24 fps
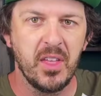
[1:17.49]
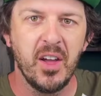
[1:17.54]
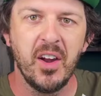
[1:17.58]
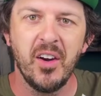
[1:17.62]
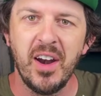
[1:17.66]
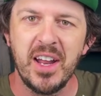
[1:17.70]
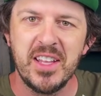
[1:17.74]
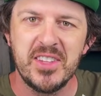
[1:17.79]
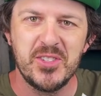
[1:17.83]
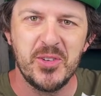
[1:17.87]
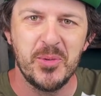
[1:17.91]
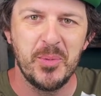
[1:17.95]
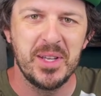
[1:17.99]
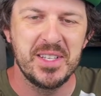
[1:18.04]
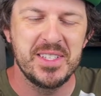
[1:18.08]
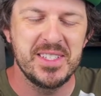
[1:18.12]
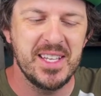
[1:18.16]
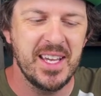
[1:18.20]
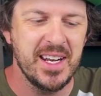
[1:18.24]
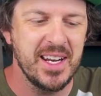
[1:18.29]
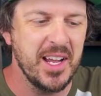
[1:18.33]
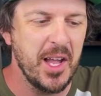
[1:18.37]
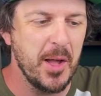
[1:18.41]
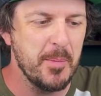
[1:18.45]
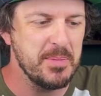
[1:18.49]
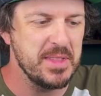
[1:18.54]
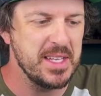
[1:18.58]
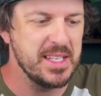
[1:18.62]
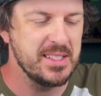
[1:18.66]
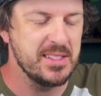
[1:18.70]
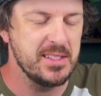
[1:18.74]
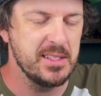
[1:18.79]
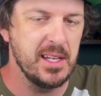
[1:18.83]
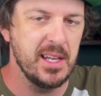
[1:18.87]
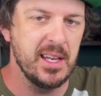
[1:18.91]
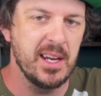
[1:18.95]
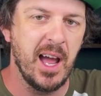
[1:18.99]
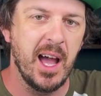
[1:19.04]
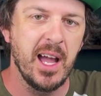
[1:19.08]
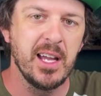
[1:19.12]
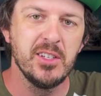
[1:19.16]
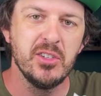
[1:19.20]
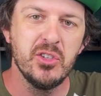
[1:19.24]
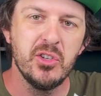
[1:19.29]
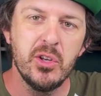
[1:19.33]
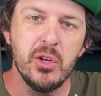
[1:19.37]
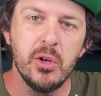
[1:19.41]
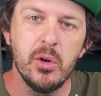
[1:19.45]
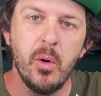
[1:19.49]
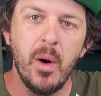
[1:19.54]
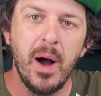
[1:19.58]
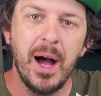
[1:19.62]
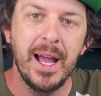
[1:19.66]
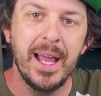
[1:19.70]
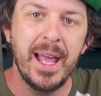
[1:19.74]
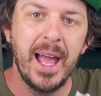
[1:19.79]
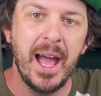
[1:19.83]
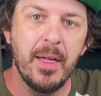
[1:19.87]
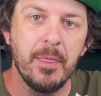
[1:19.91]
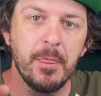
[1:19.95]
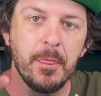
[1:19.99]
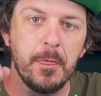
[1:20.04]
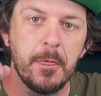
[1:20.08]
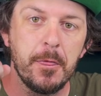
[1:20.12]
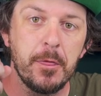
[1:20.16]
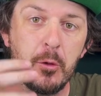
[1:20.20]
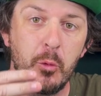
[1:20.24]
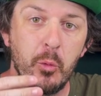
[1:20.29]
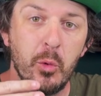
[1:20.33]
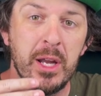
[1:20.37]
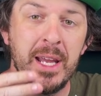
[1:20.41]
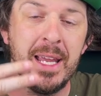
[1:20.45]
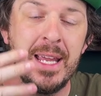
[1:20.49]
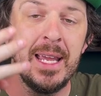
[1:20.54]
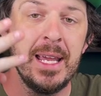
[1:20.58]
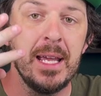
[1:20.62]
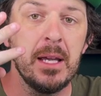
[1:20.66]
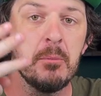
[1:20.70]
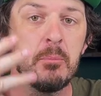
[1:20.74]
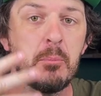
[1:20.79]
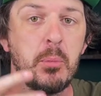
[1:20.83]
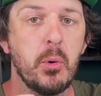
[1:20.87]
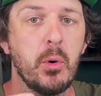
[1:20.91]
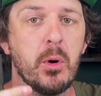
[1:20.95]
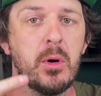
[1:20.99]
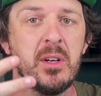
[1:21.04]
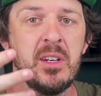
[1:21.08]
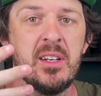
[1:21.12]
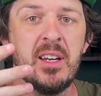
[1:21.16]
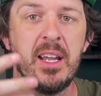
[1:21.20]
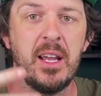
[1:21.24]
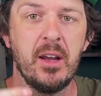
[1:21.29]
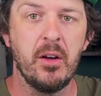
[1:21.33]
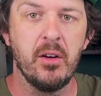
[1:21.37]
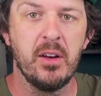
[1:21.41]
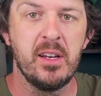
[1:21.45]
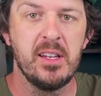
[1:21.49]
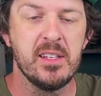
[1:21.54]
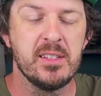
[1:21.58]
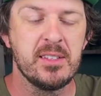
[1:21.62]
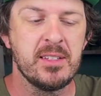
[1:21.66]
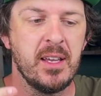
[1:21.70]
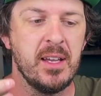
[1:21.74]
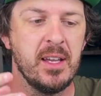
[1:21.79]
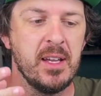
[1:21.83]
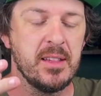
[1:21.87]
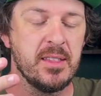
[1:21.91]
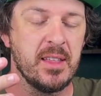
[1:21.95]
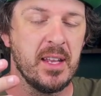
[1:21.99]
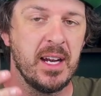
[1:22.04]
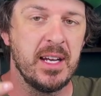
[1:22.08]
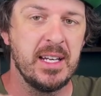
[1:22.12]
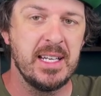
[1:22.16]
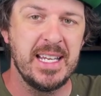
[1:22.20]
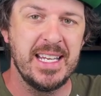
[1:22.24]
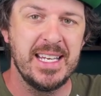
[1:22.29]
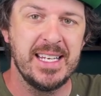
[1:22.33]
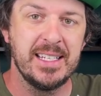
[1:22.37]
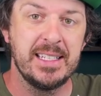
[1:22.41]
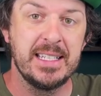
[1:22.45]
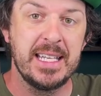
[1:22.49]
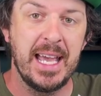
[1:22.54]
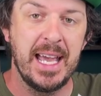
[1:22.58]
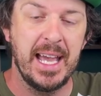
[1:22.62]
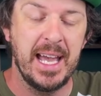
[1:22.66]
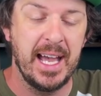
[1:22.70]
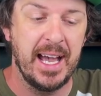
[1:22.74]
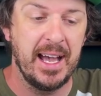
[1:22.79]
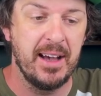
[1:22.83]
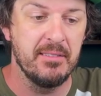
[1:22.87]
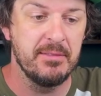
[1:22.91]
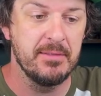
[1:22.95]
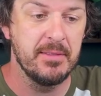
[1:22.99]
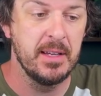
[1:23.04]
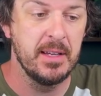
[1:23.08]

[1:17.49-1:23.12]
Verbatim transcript: All right, so while setting up this scene, I knew I had three important areas that I needed to have.